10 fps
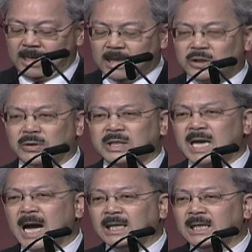So it's
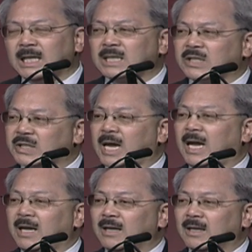kind of neat to
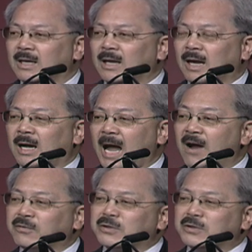say, after